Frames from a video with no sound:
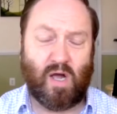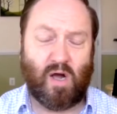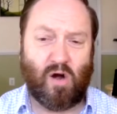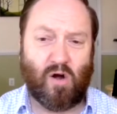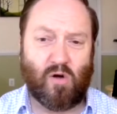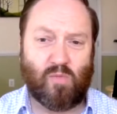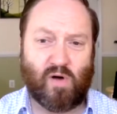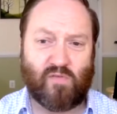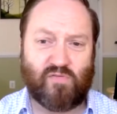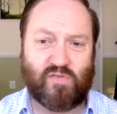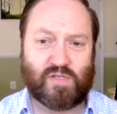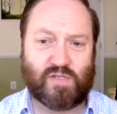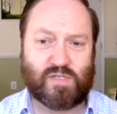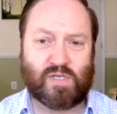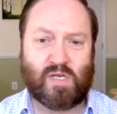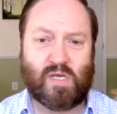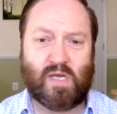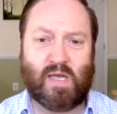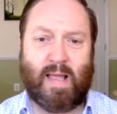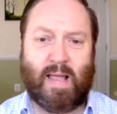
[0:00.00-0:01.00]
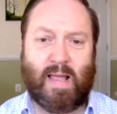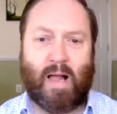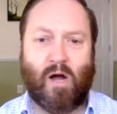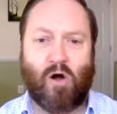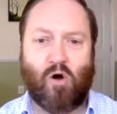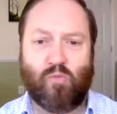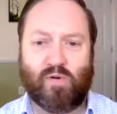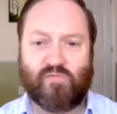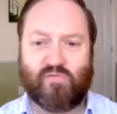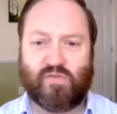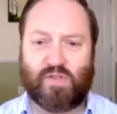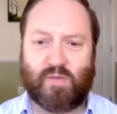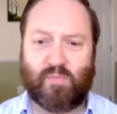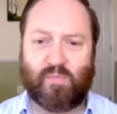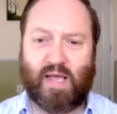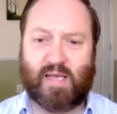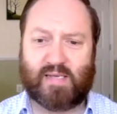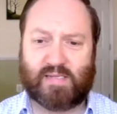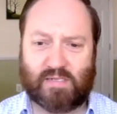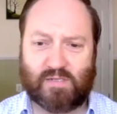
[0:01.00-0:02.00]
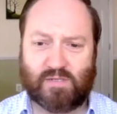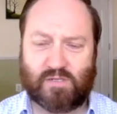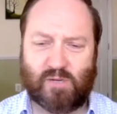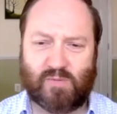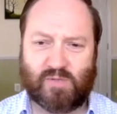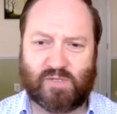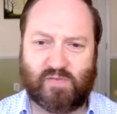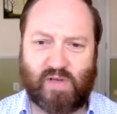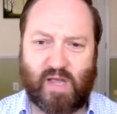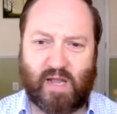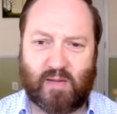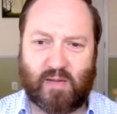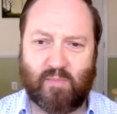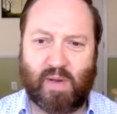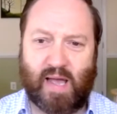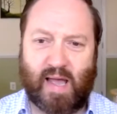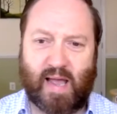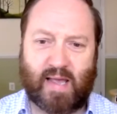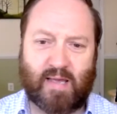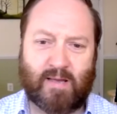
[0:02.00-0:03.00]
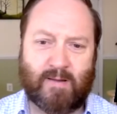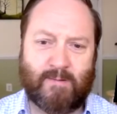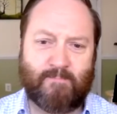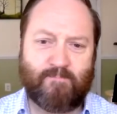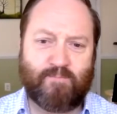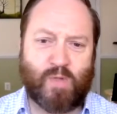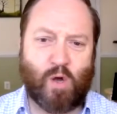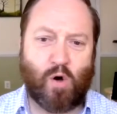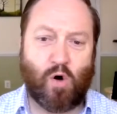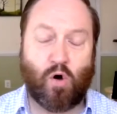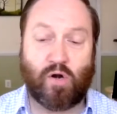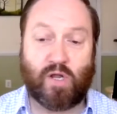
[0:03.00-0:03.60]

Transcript: Home Office, hoping for the best in terms of getting it back, or